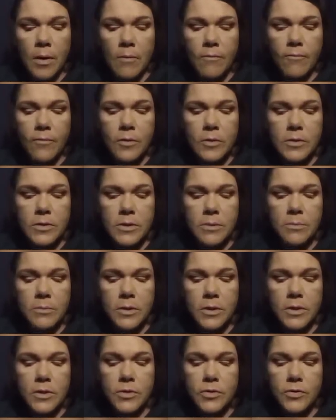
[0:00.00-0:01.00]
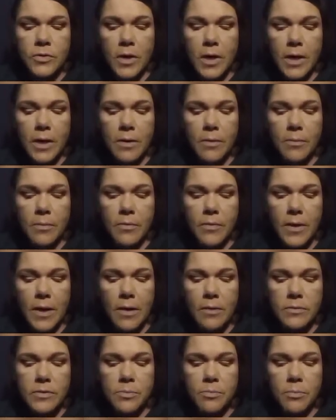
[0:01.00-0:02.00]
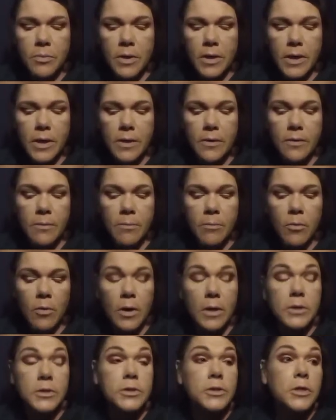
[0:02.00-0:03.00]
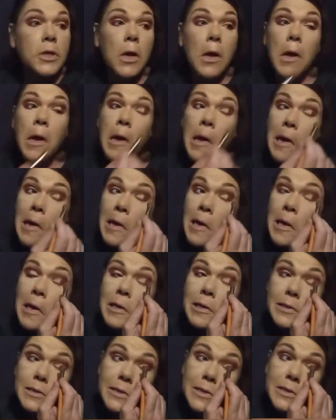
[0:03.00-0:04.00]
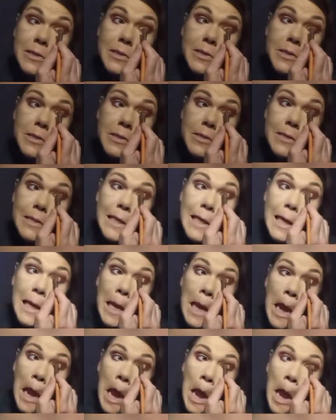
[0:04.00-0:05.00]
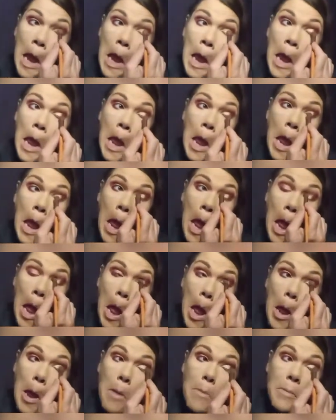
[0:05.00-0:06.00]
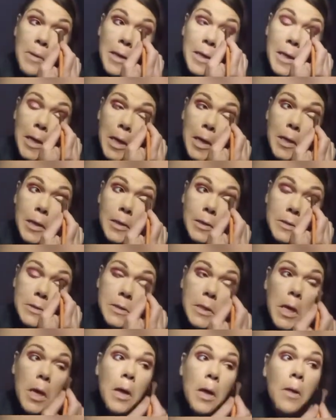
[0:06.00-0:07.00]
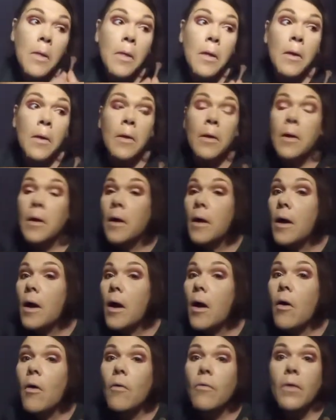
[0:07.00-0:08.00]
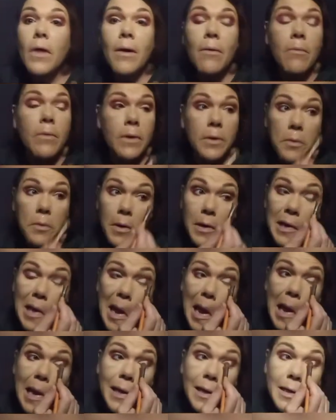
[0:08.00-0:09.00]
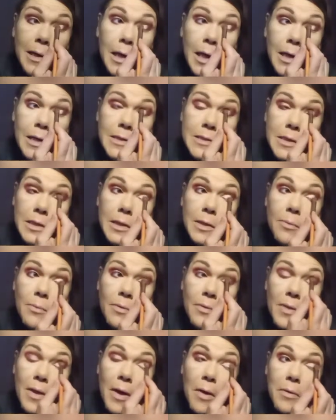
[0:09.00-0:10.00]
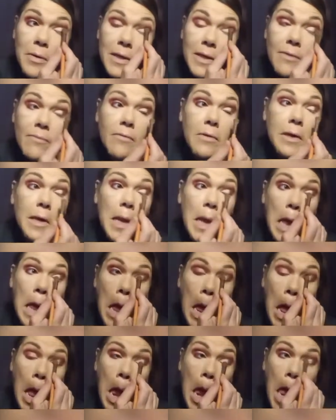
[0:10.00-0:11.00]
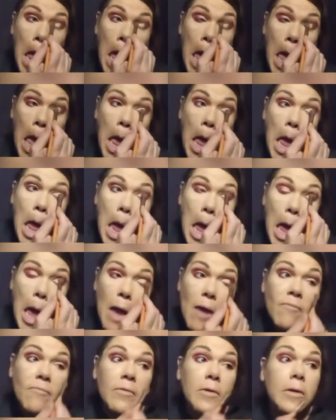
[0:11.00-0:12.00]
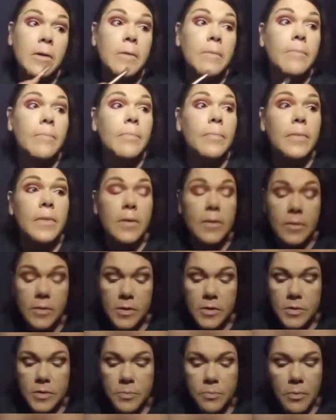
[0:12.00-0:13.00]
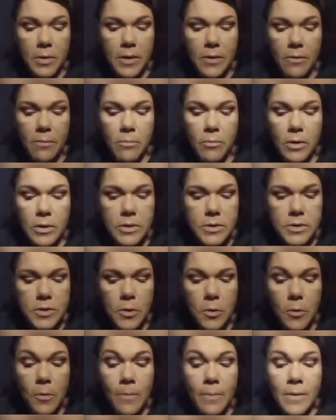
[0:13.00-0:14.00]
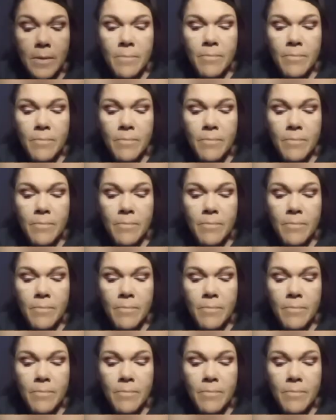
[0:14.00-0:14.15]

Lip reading: First, I'm going to try it without spraying the brush, just to see, because, oh, that went on nicely without even having to spray the brush. So,